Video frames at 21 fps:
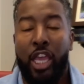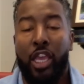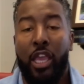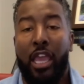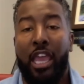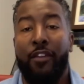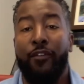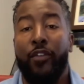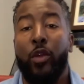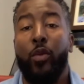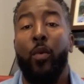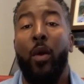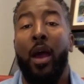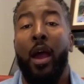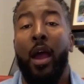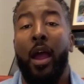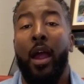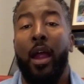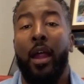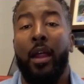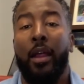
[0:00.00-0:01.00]
if you
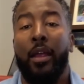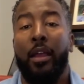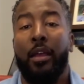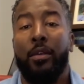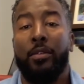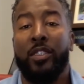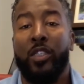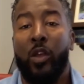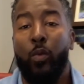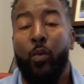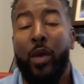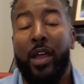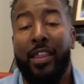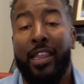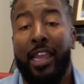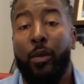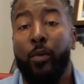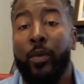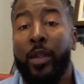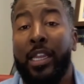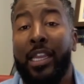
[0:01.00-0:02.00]
are someone
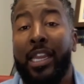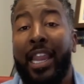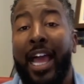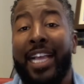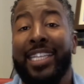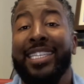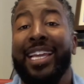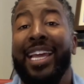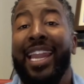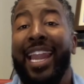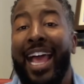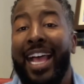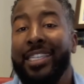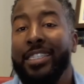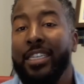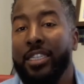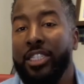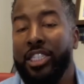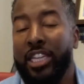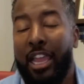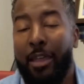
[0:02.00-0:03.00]
that really likes
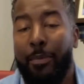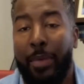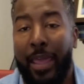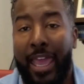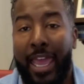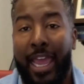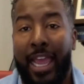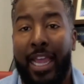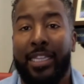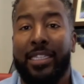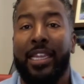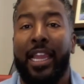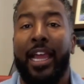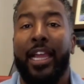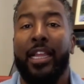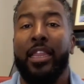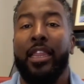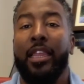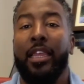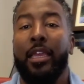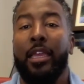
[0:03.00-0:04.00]
classic champagnes
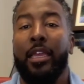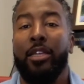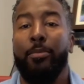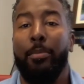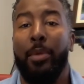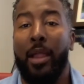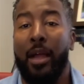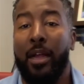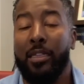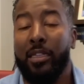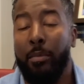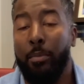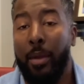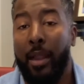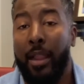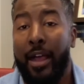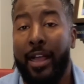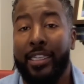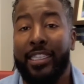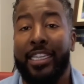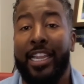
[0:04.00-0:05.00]
like the Blanc de
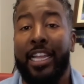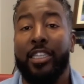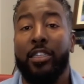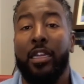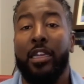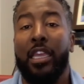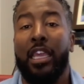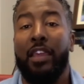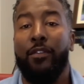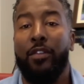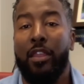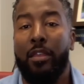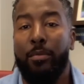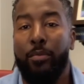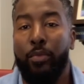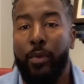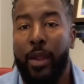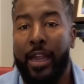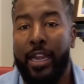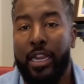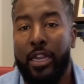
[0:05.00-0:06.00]
Blancs, and that's going to give you the
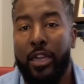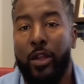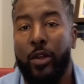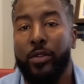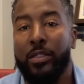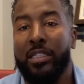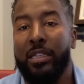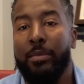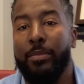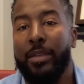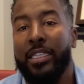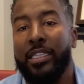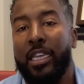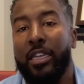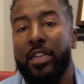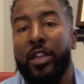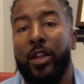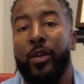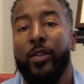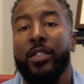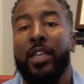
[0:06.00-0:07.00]
bready notes, the biscuit
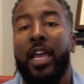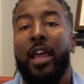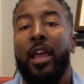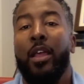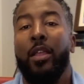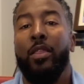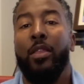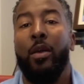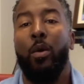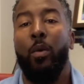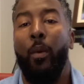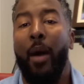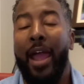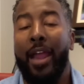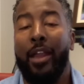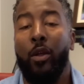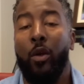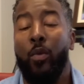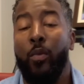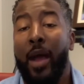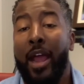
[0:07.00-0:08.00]
notes, the white
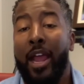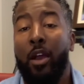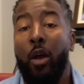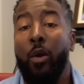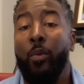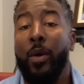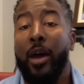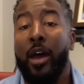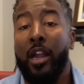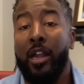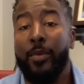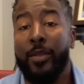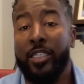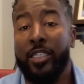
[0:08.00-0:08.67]
on white 100%